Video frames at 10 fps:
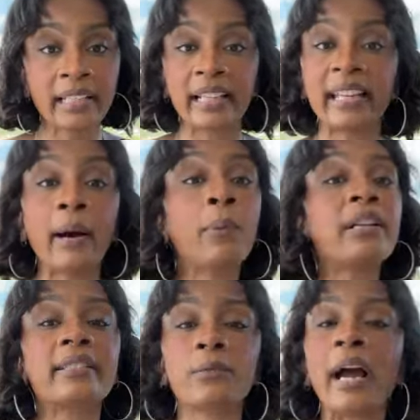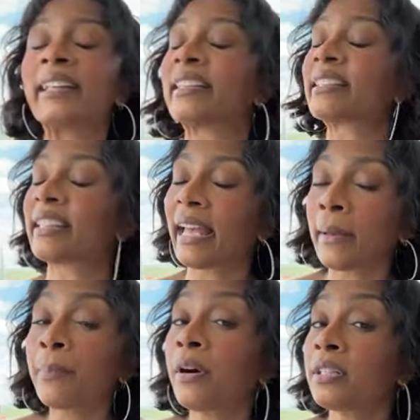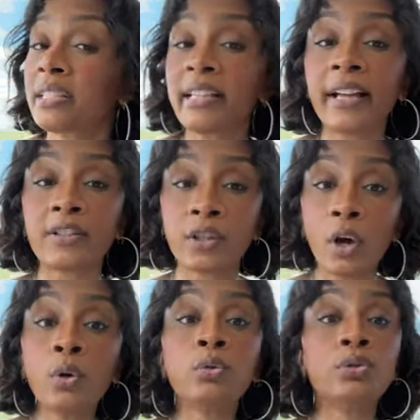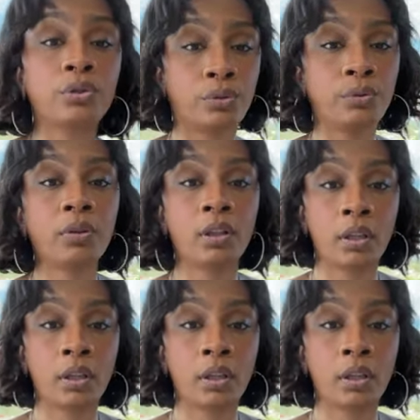that that wasn't right, the same person that told you